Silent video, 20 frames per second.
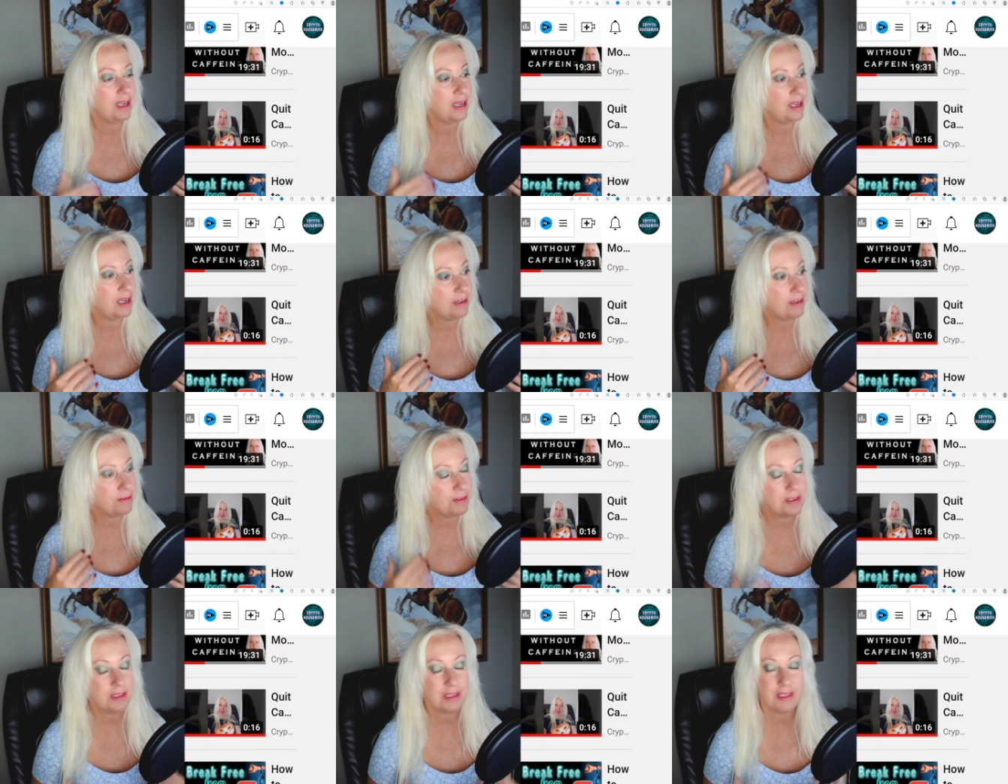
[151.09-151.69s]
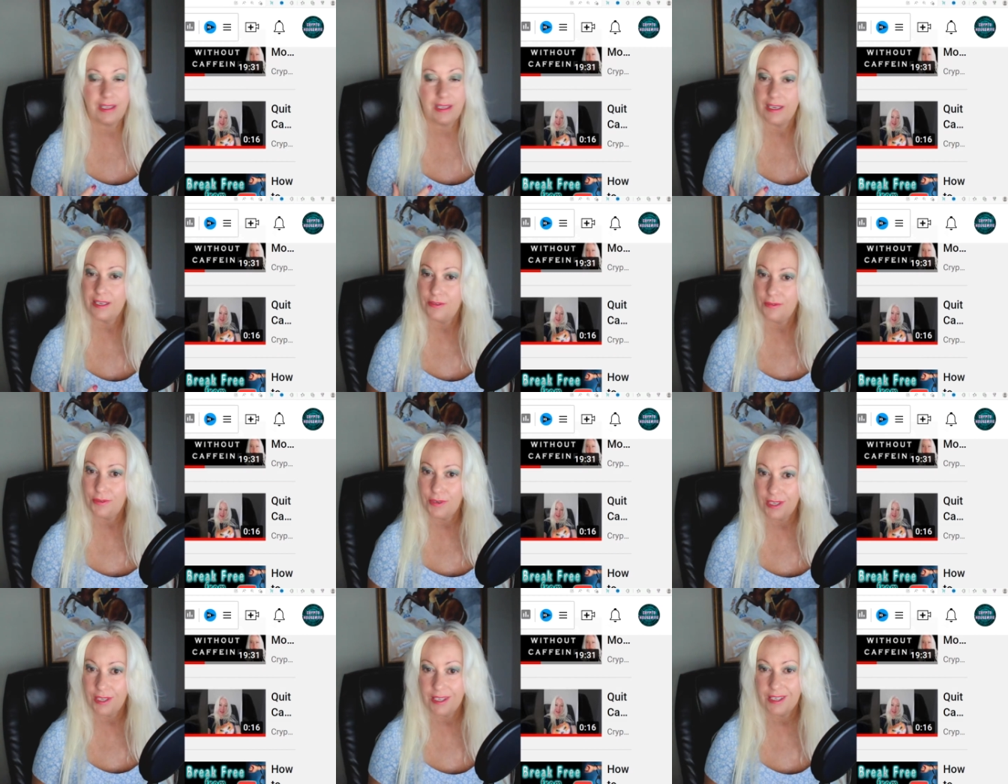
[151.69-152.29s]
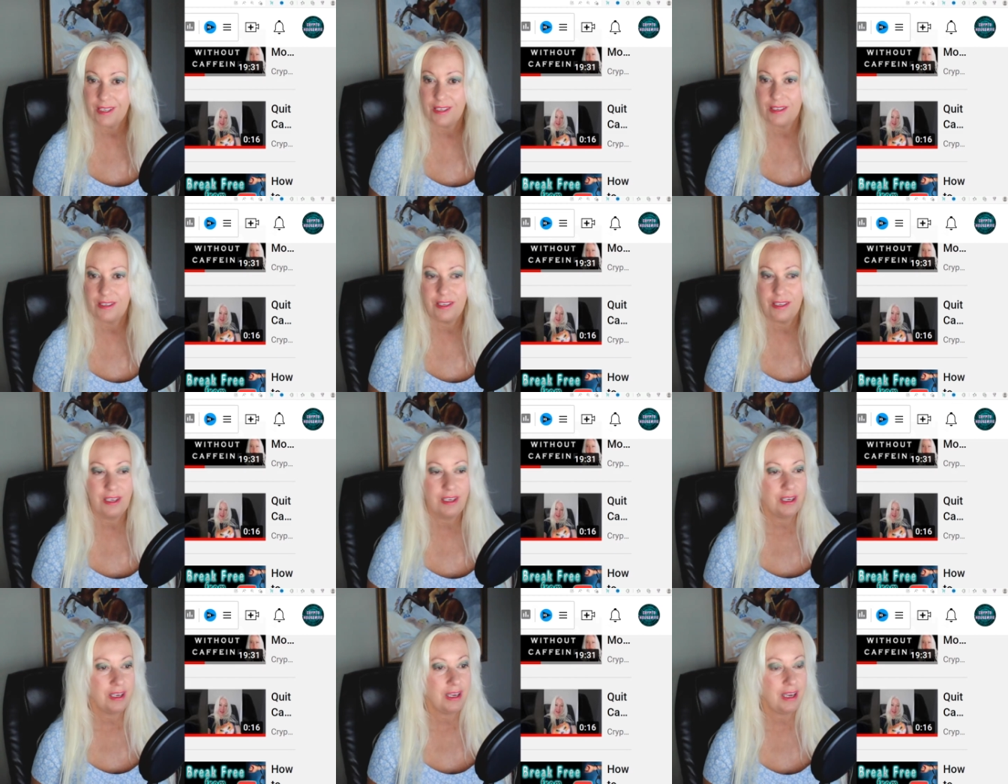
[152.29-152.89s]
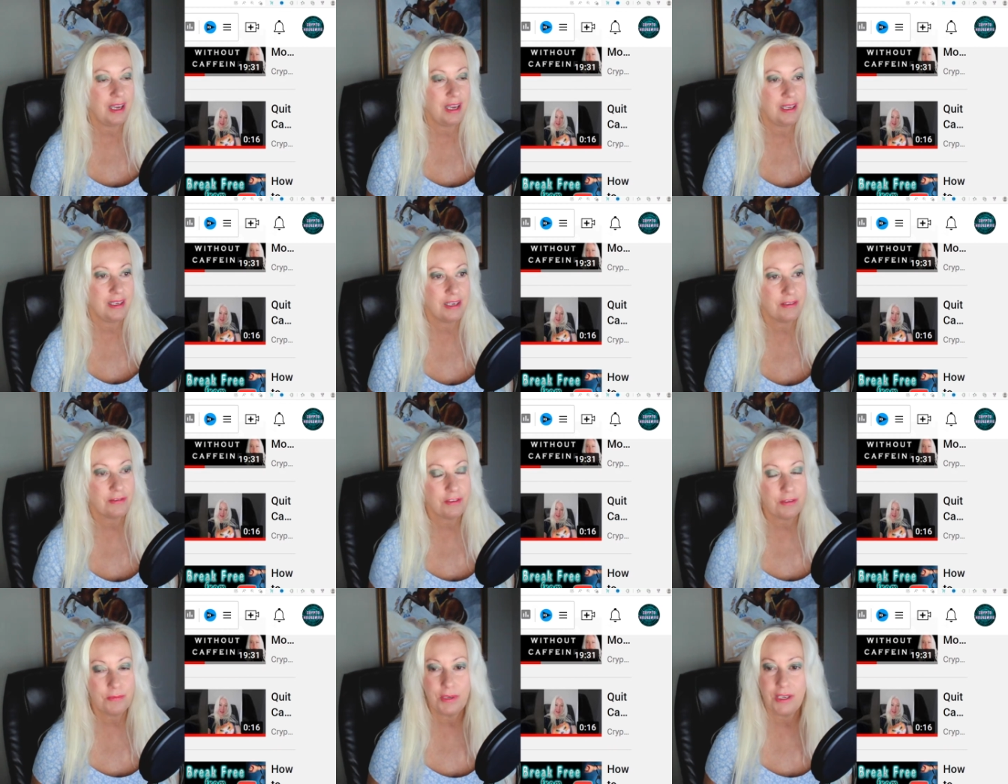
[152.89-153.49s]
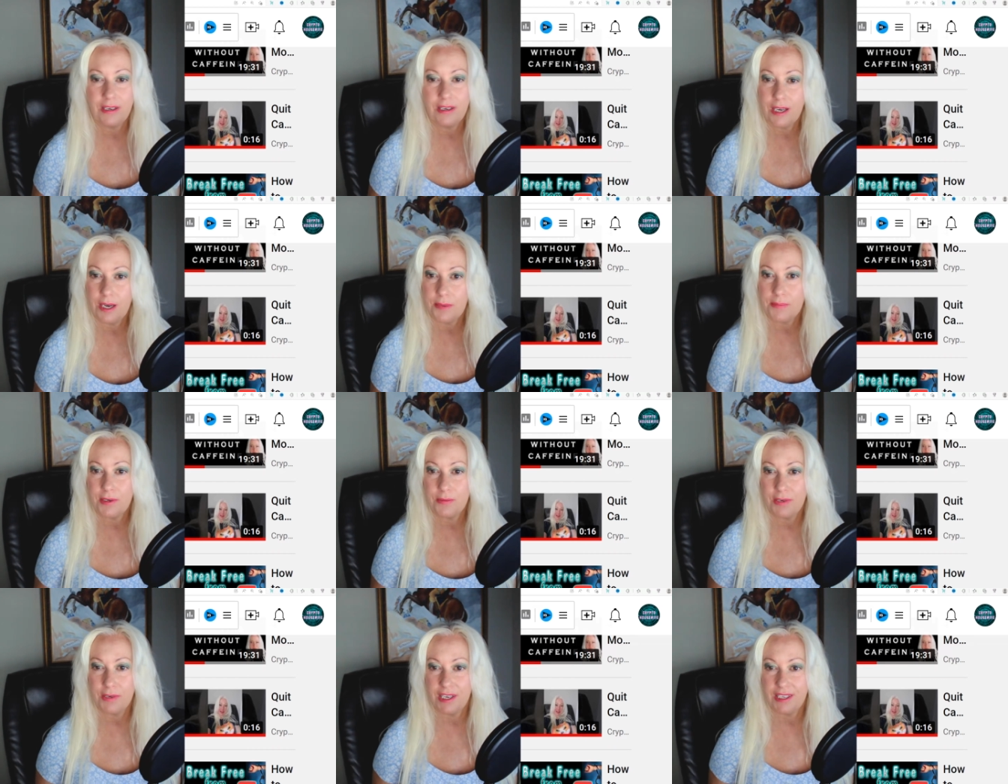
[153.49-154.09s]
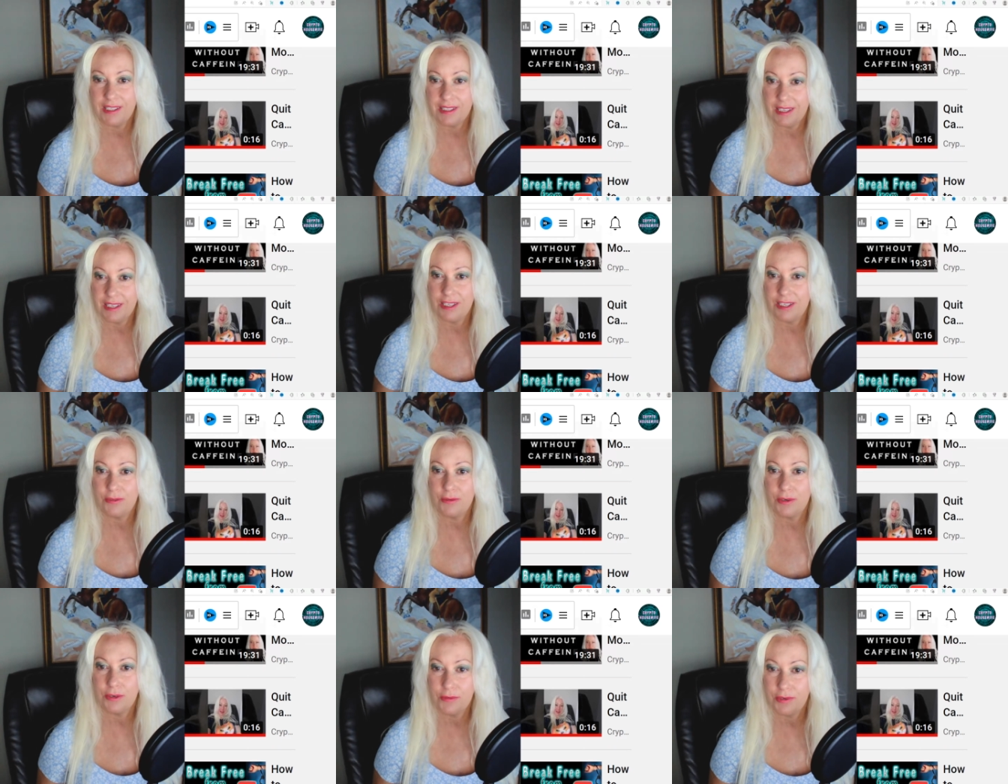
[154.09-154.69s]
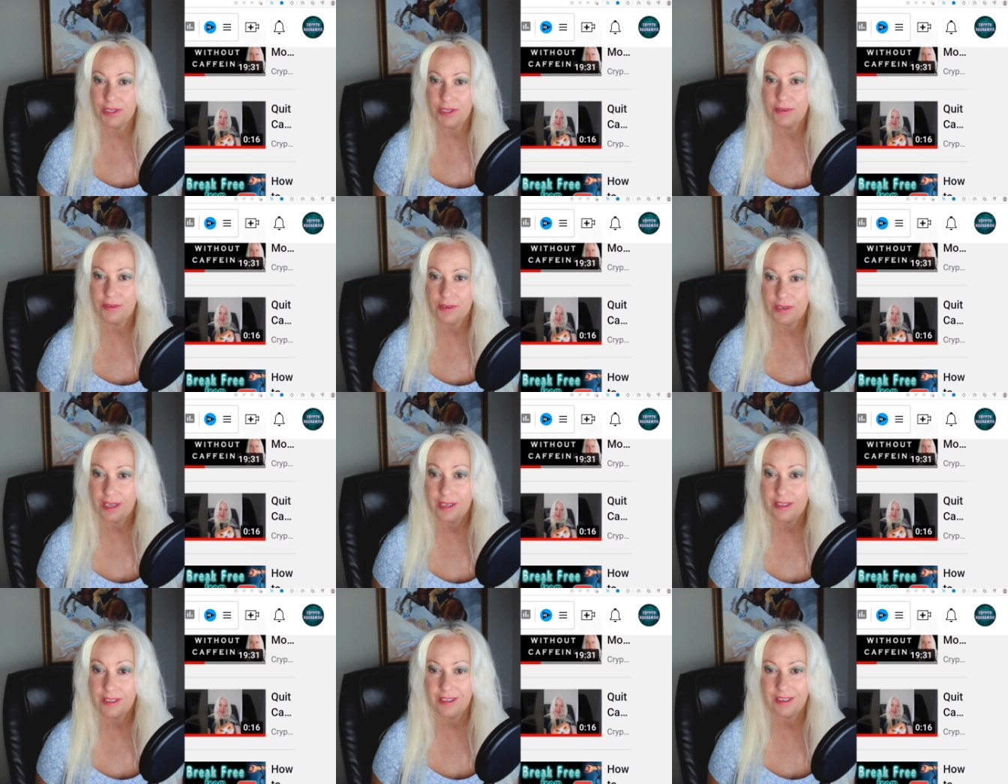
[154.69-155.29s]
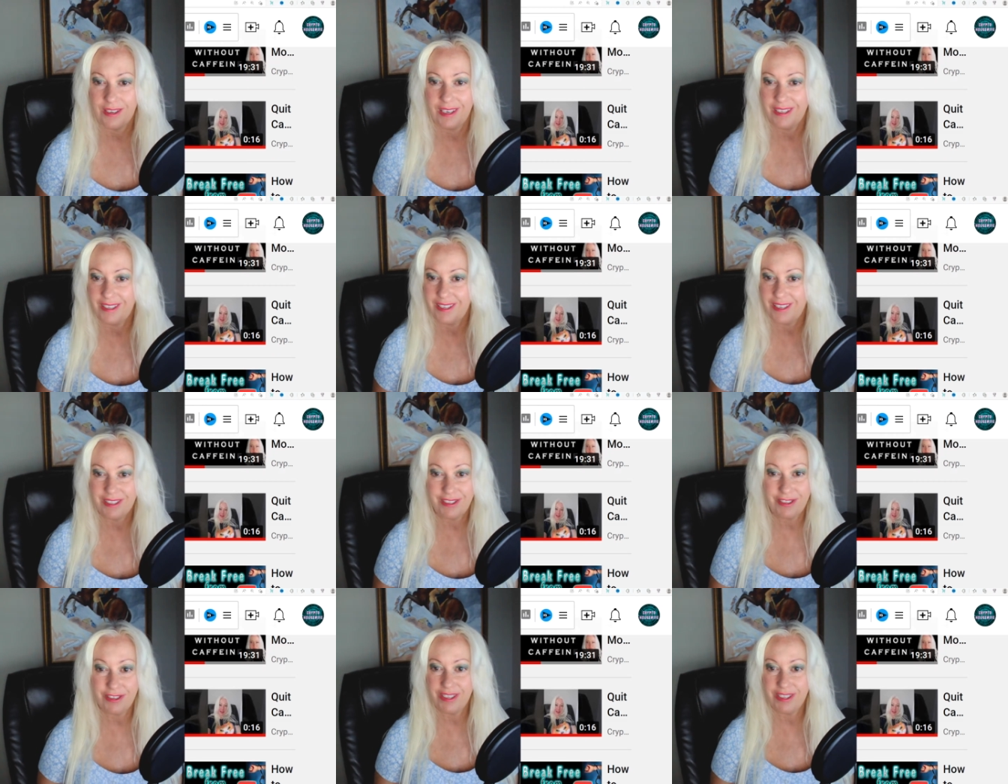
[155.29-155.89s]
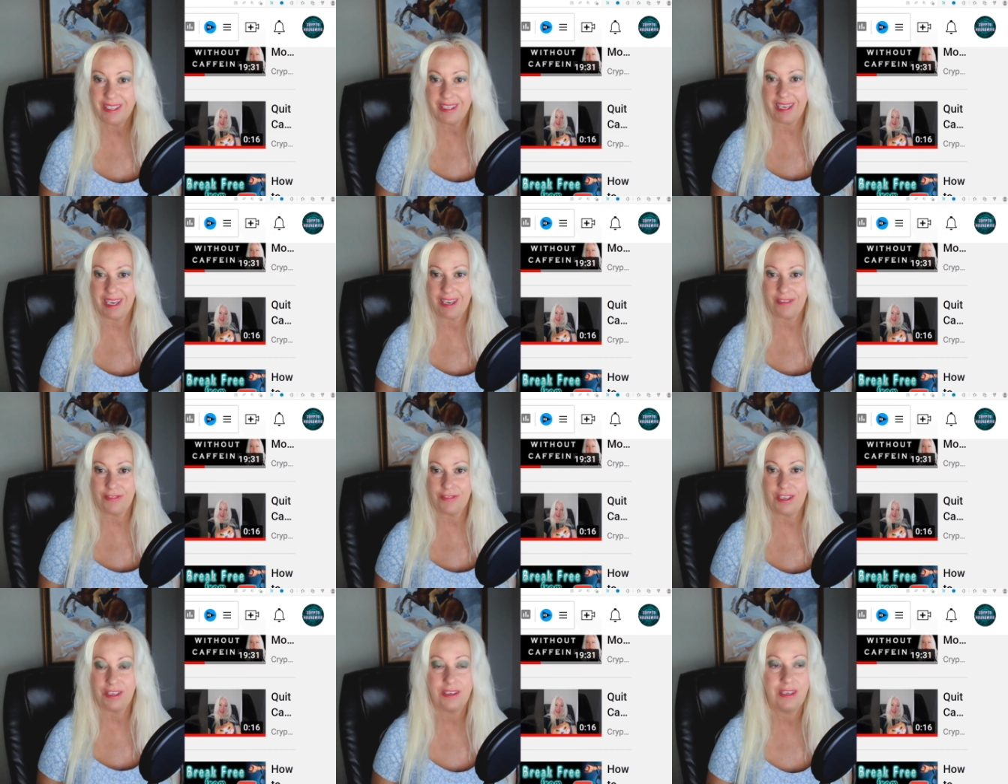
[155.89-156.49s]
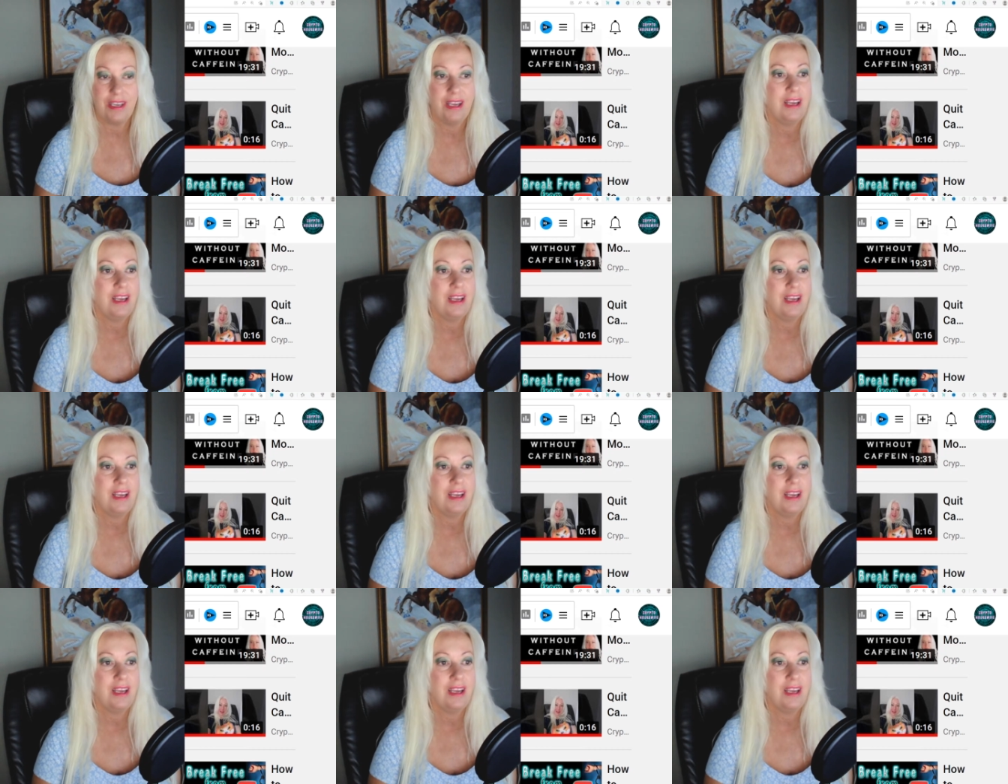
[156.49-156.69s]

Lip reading: and feeling that you need it and never being optimized like you were when you were younger and not drinking caffeine.